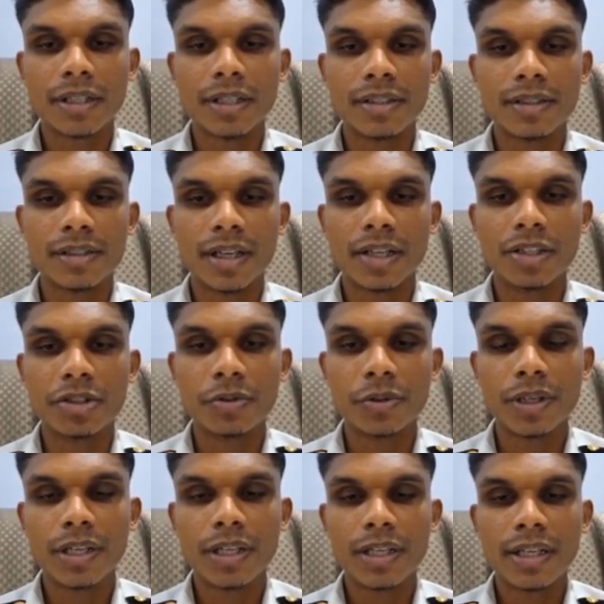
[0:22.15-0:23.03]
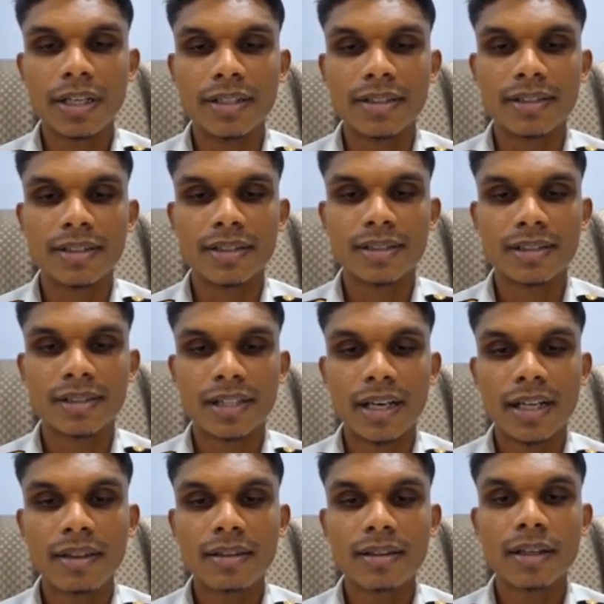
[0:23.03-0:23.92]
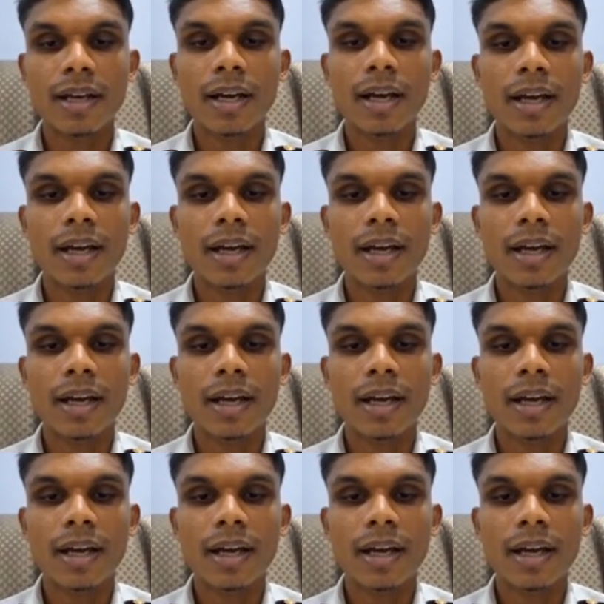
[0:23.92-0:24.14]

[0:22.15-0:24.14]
is ensuring its strength